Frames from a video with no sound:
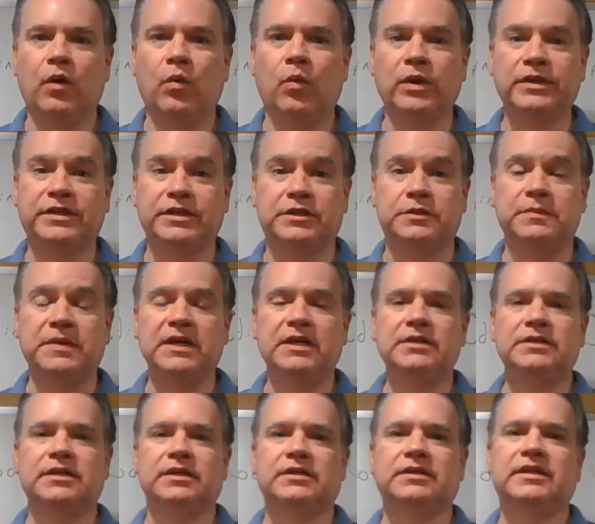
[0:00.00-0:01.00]
what this
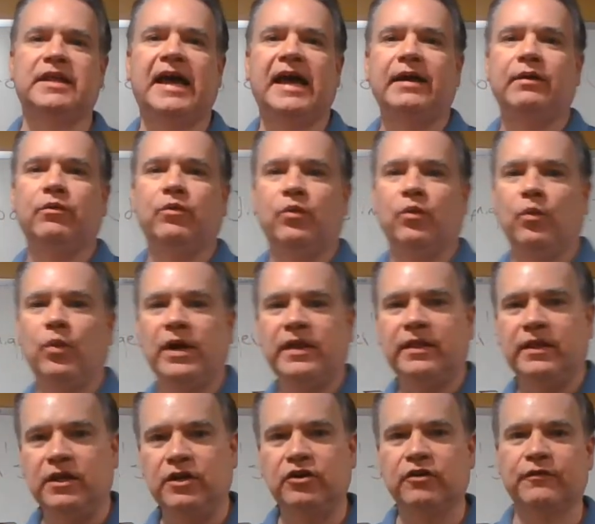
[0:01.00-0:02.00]
means is that
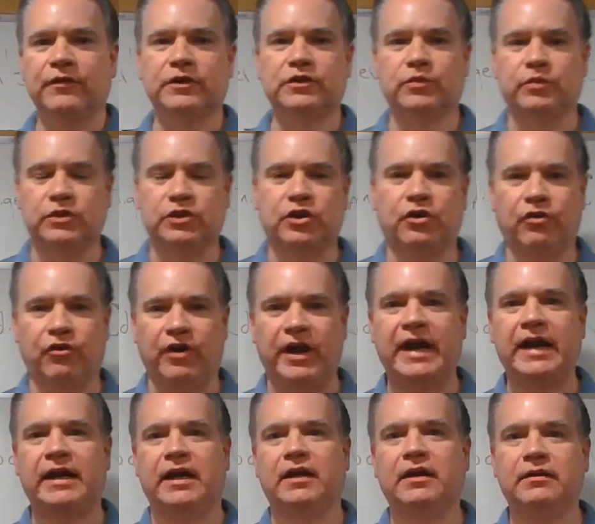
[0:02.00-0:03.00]
when the universe was
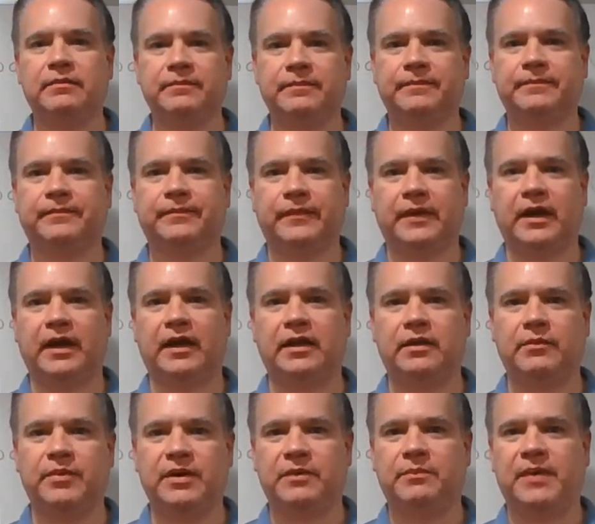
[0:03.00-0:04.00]
created and
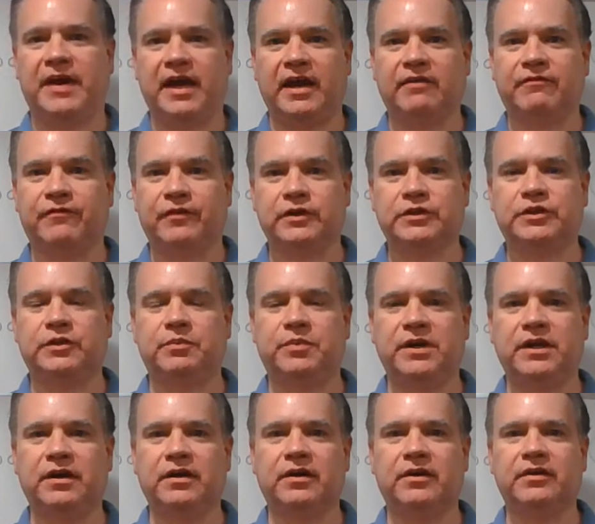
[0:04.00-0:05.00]
the Big Bang first
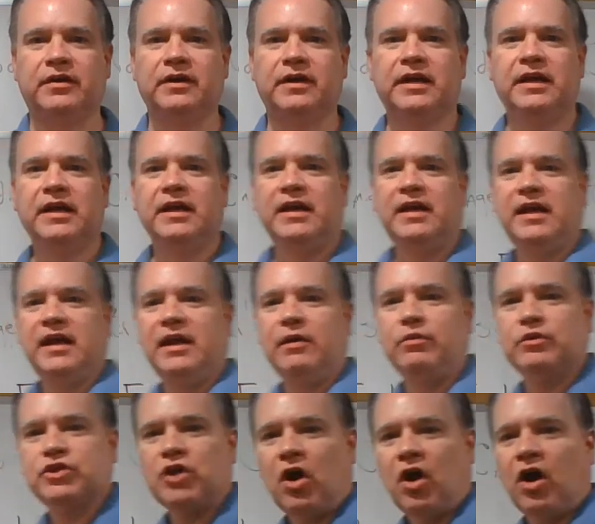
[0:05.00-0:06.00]
appeared, it
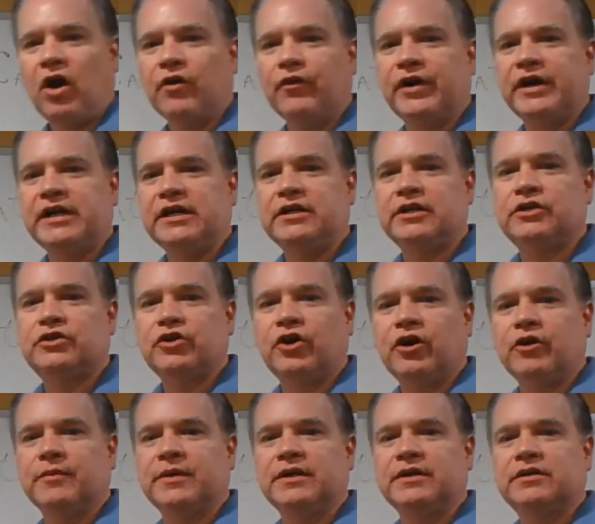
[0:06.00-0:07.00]
was already
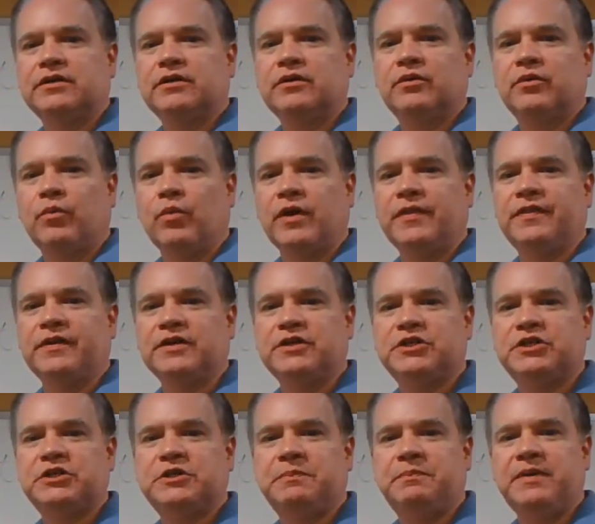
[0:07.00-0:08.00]
determined what the
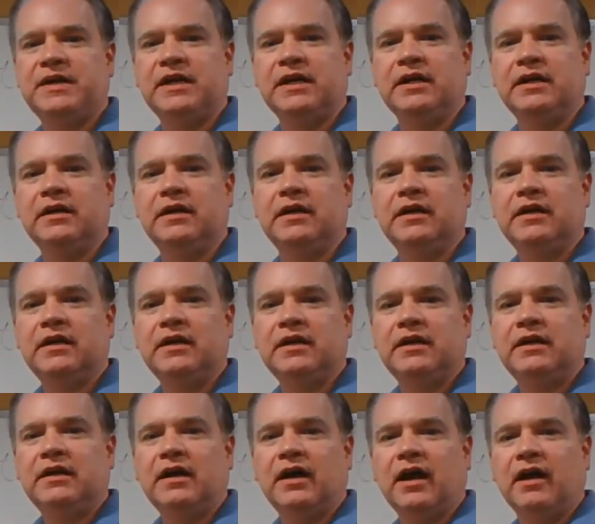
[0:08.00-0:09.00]
spin
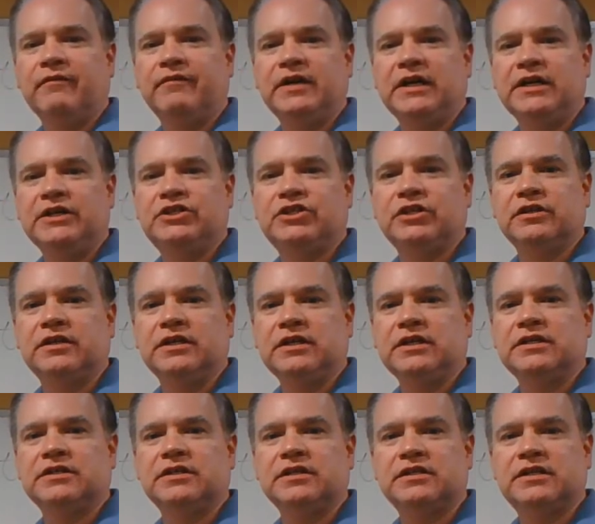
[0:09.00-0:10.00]
of each of
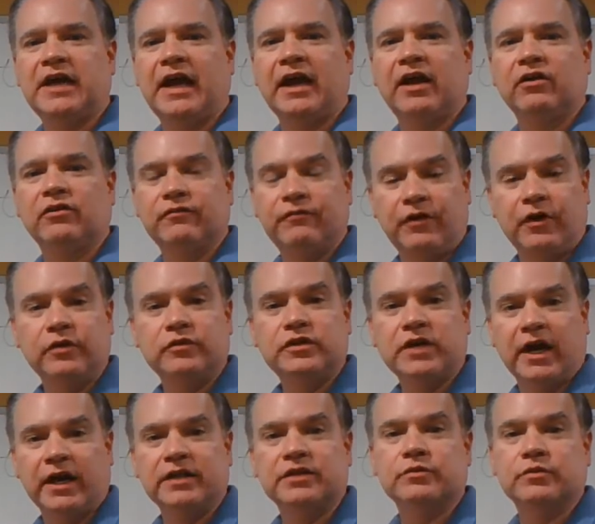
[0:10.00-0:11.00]
these entangled
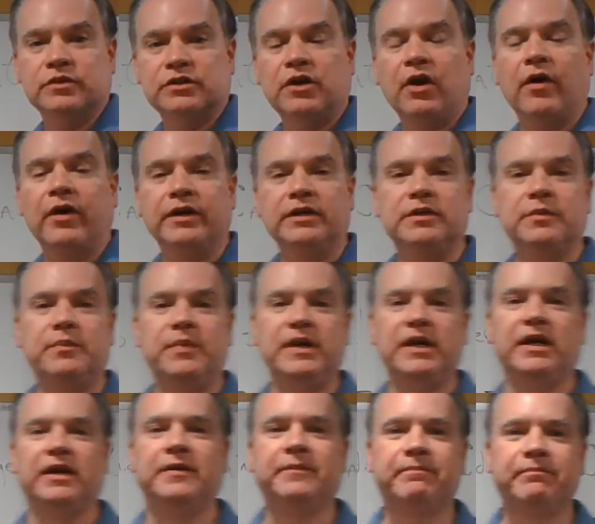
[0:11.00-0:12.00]
photons was going to
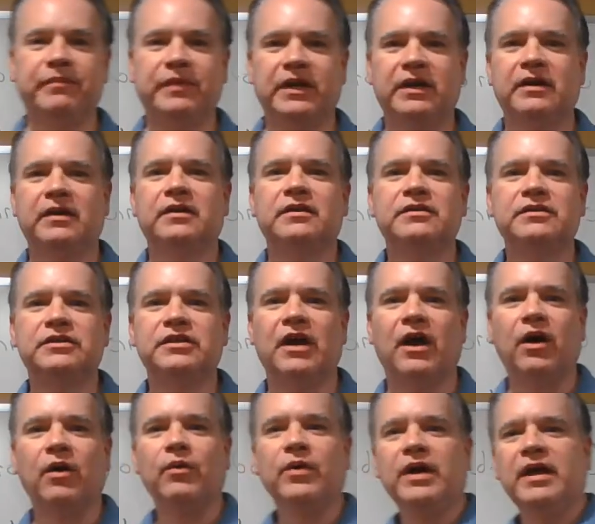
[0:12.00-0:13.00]
be.
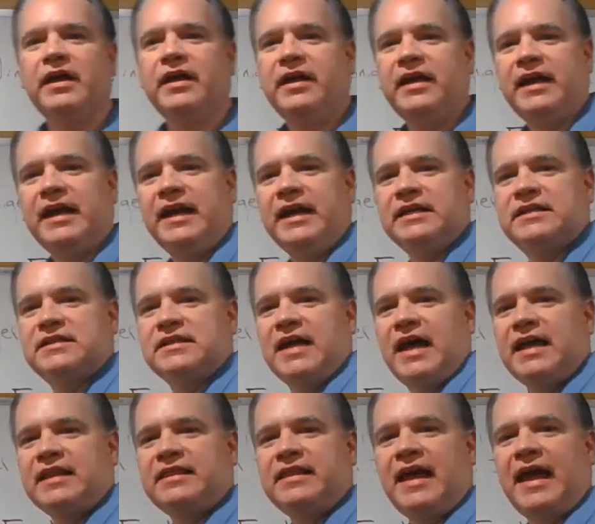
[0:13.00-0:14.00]
So it's
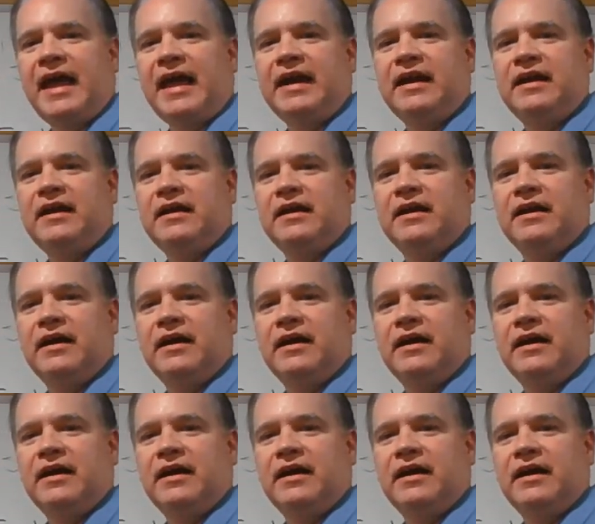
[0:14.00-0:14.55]
not that